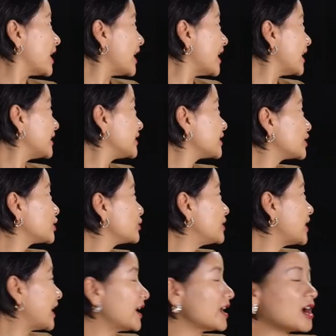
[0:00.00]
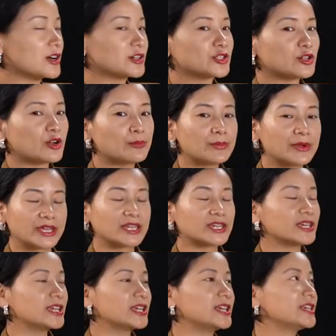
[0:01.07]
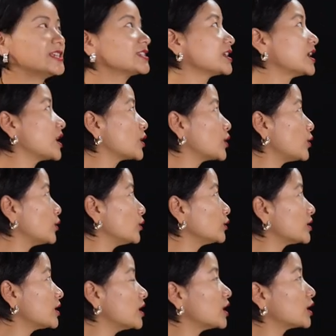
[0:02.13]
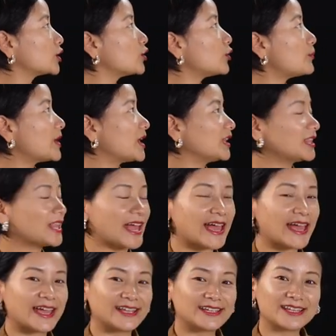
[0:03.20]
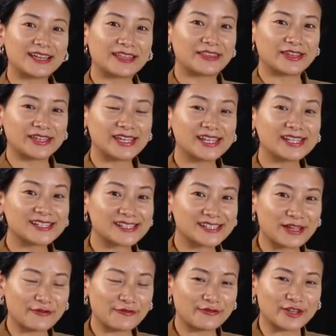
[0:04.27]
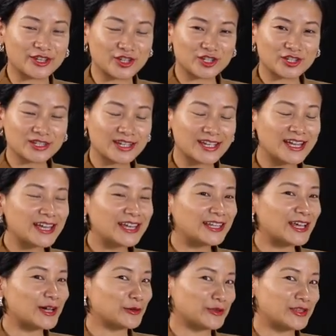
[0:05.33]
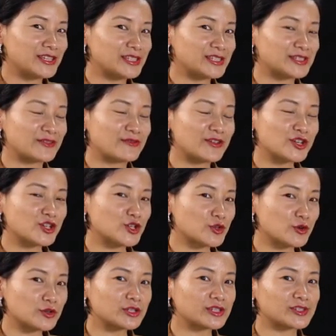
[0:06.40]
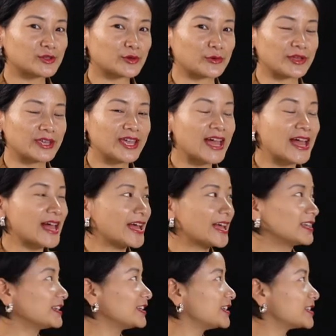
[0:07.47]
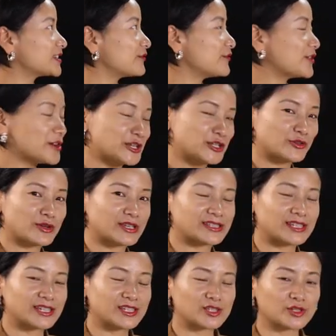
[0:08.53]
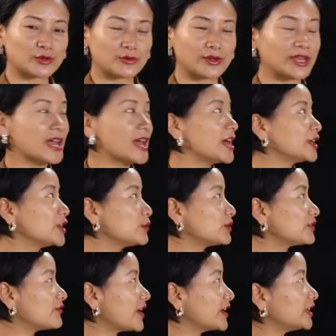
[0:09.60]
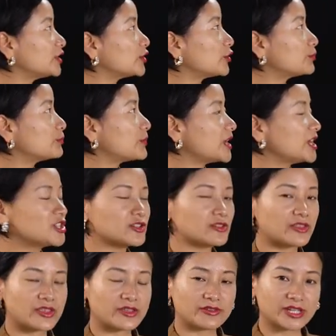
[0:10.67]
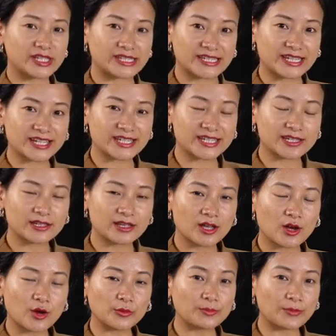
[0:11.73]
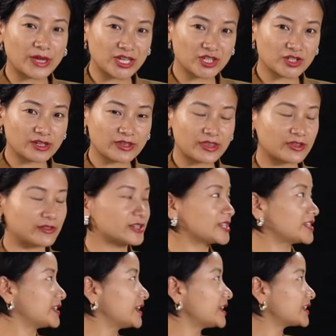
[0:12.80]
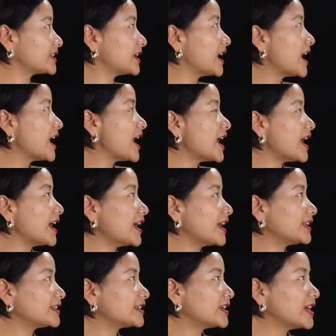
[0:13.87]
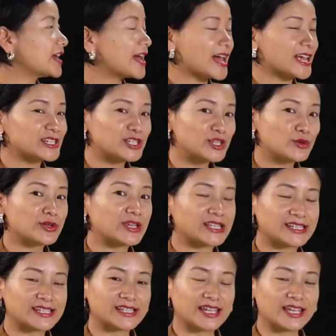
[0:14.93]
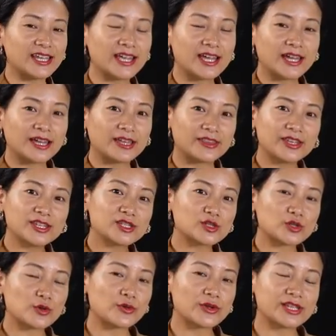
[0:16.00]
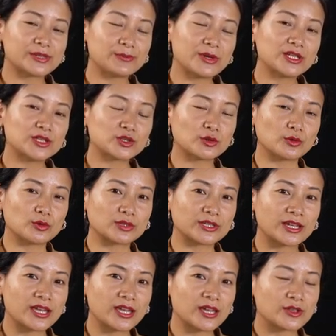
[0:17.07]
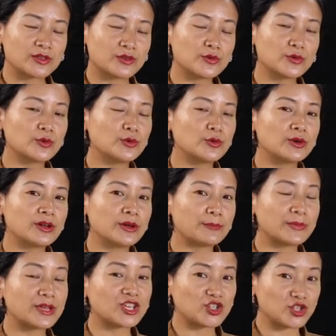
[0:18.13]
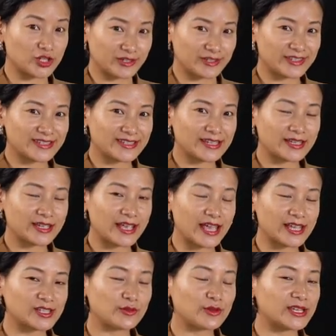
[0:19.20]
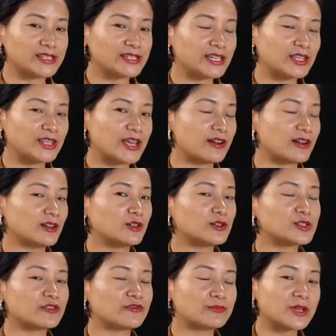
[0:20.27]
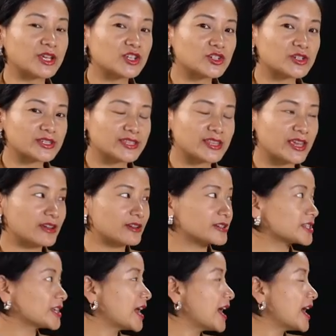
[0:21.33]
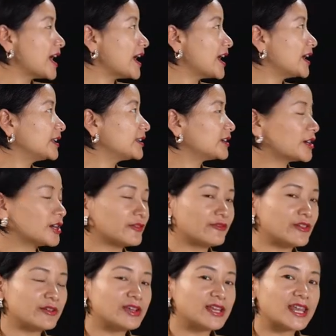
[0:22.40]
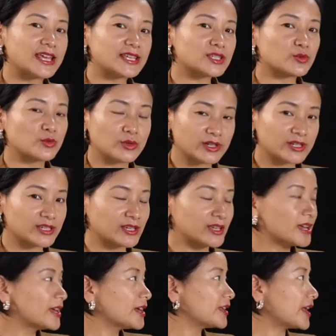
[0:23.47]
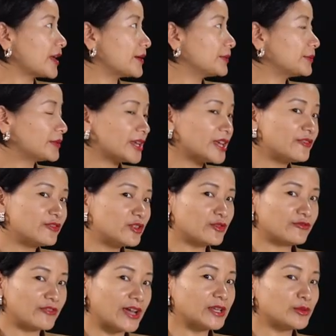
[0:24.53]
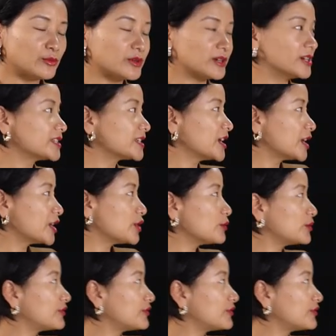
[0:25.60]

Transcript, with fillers: And today, our topic is called Gopal and the Hilsa Fish. Now, this is a very short story, and it is a very interesting story. You will find it on page 36, on page 36, and as you can see, this story is being told through pictures. As you can see, there are lots of pictures there and uh, very less words. And if you find words, you